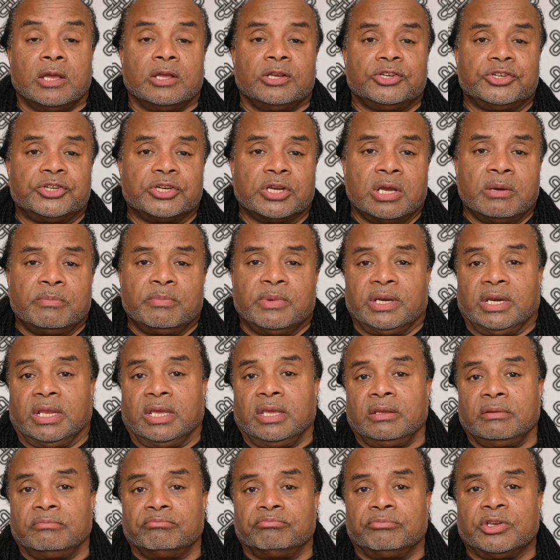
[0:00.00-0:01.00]

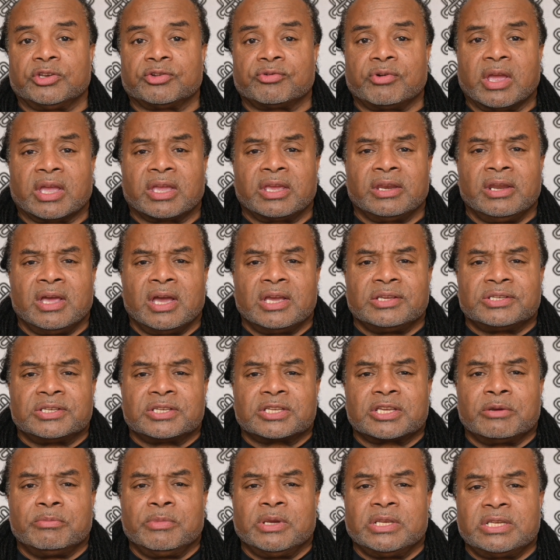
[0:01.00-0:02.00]
Germany is recognised as
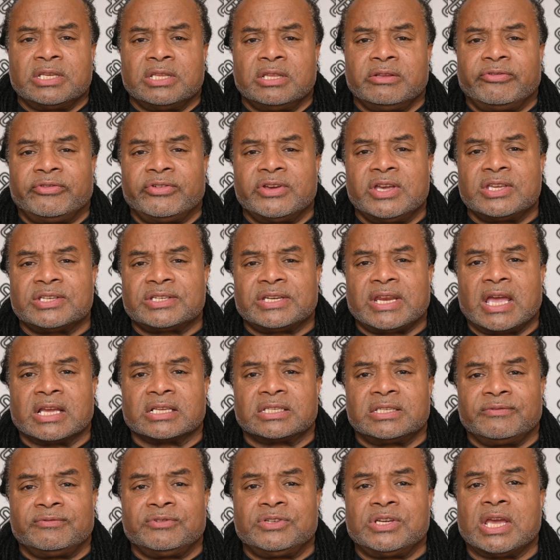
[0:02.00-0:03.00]
committing the first
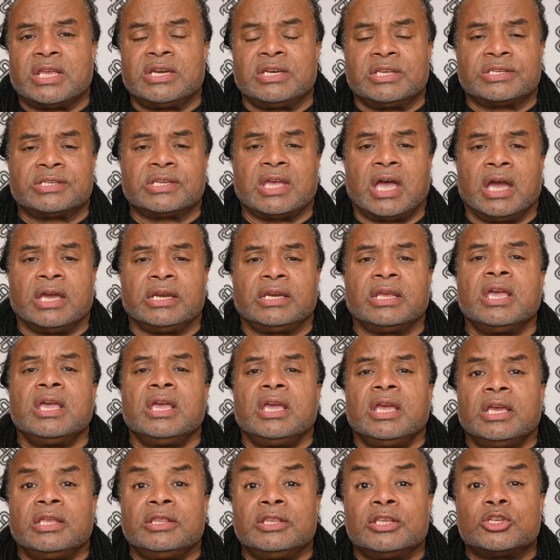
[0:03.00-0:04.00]
act of genocide
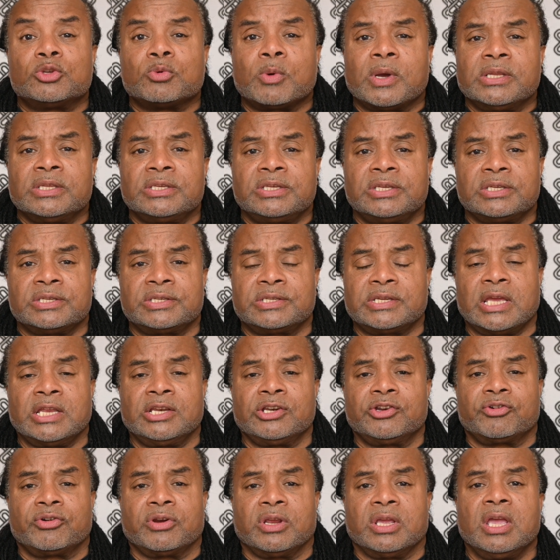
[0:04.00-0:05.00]
in the 20th
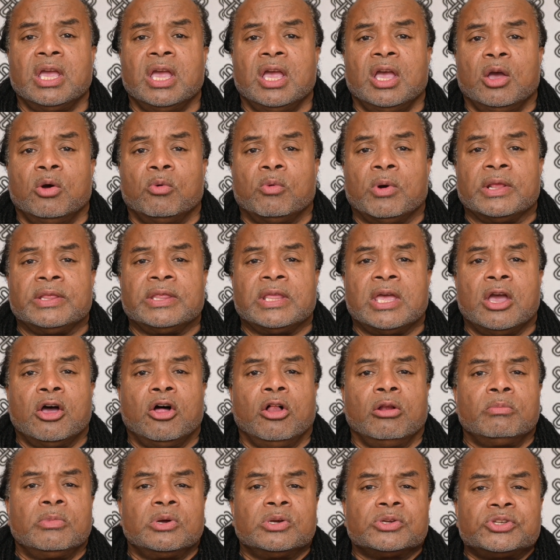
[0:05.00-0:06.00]
century when they
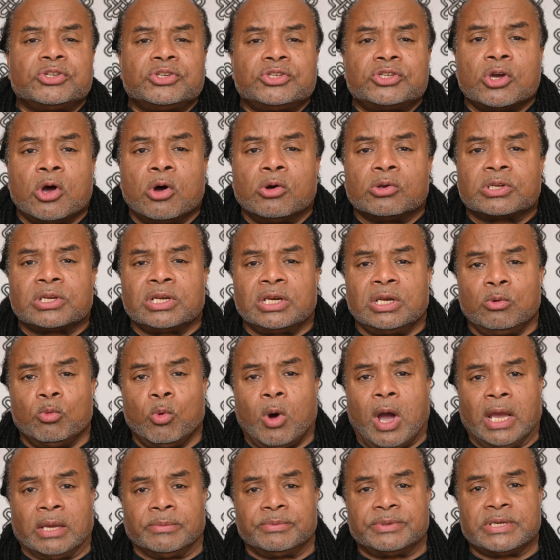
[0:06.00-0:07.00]
almost totally
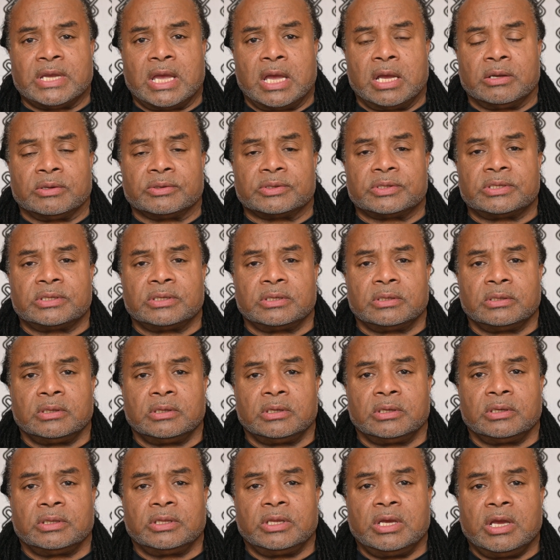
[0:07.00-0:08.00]
wiped out
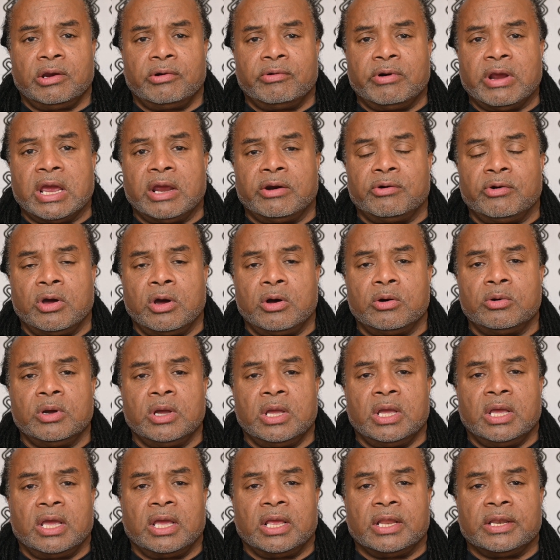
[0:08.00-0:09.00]
the Herero
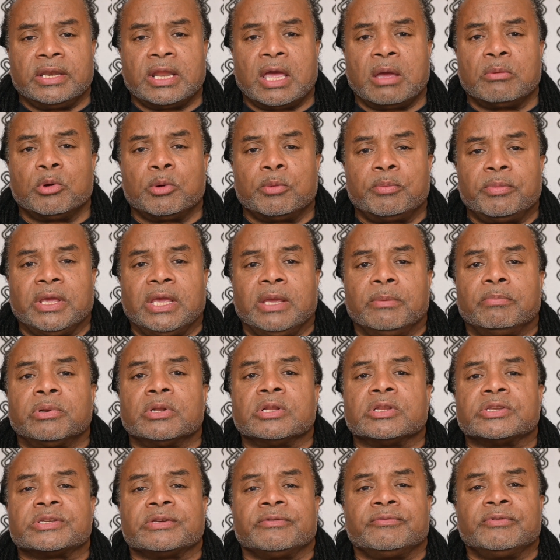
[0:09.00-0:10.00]
and Nama
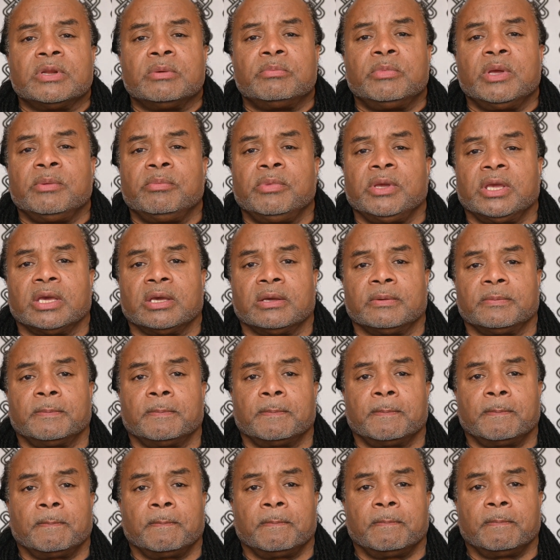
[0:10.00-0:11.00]
peoples of Namibia.
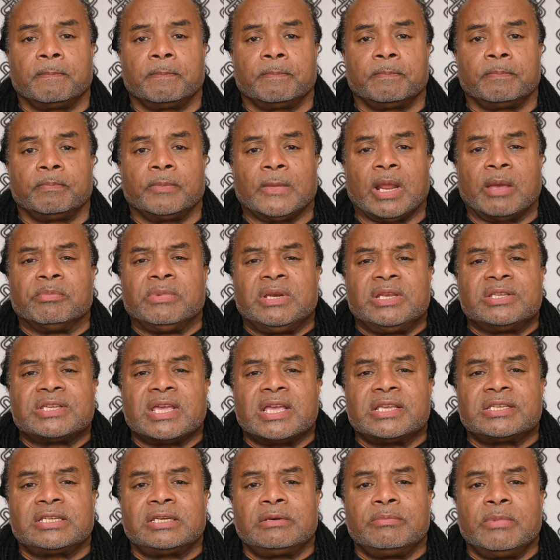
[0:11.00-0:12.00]
It's
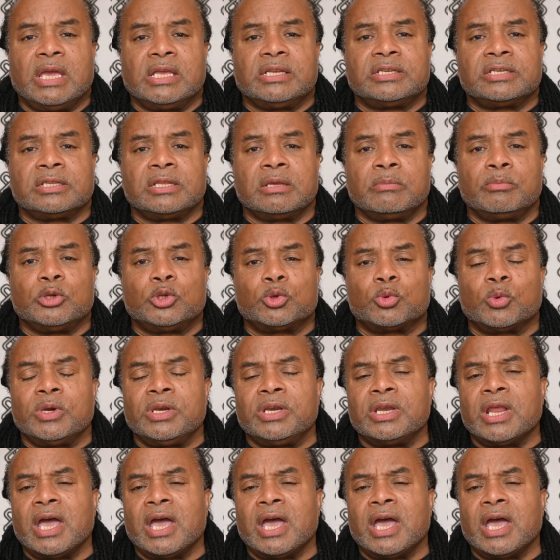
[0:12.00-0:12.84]
estimated that between